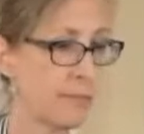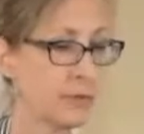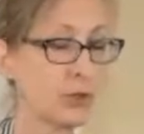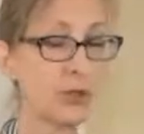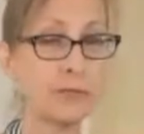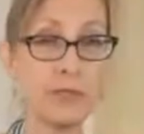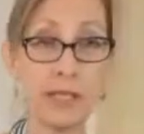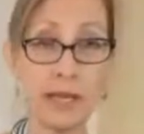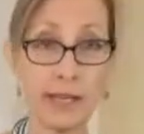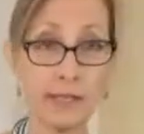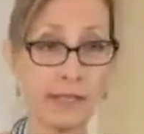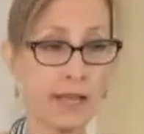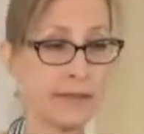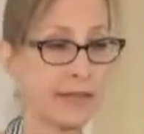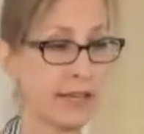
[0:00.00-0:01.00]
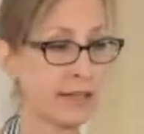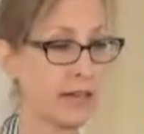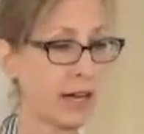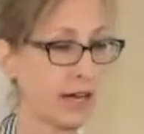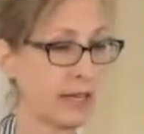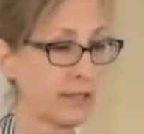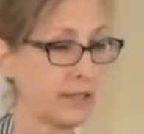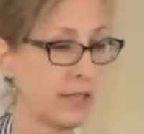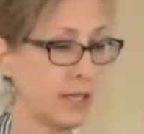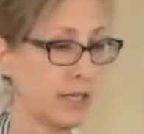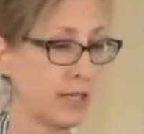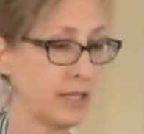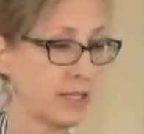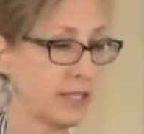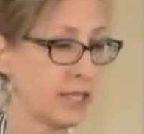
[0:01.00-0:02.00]
trim the ends and then cut
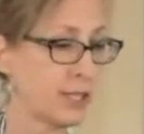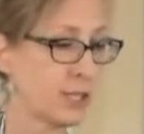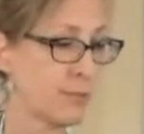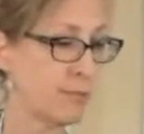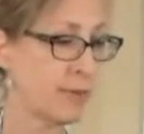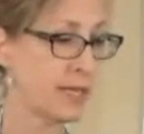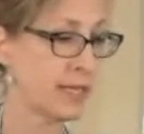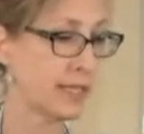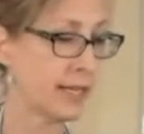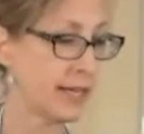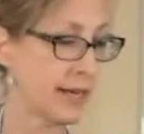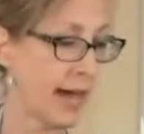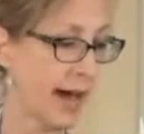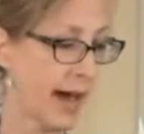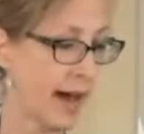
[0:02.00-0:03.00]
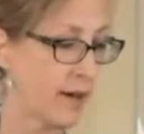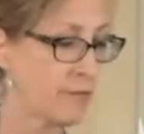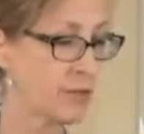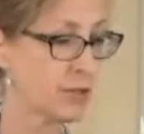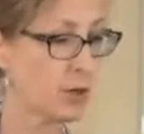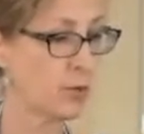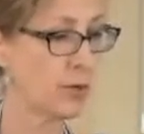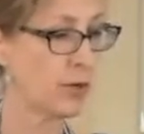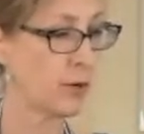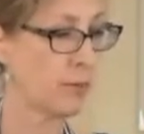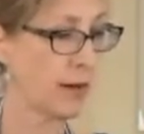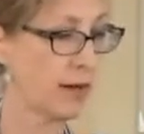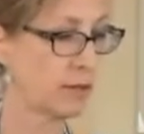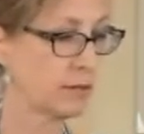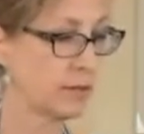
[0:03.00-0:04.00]
each bean in half. So they're
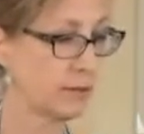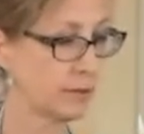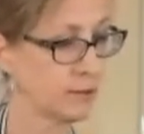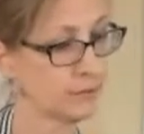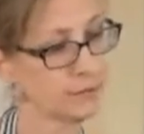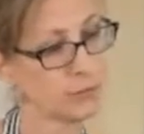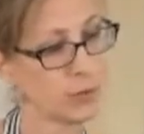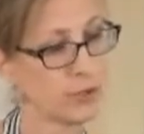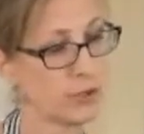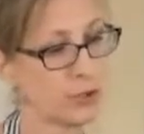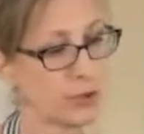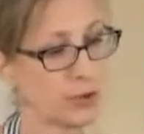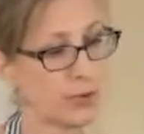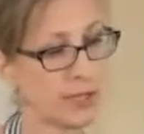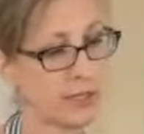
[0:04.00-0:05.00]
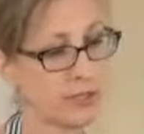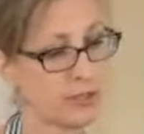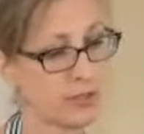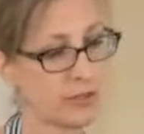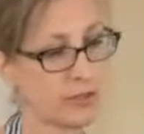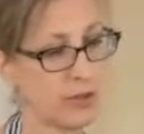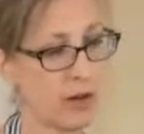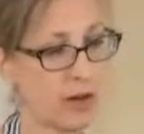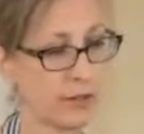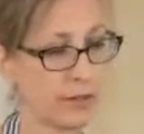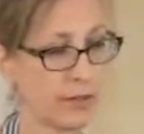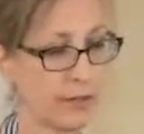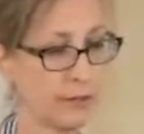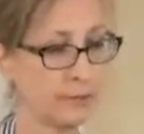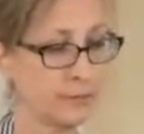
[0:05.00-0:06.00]
about, 1 to 2 inches long
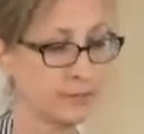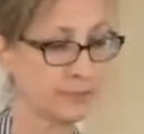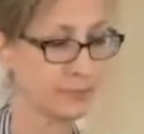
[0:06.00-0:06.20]
there.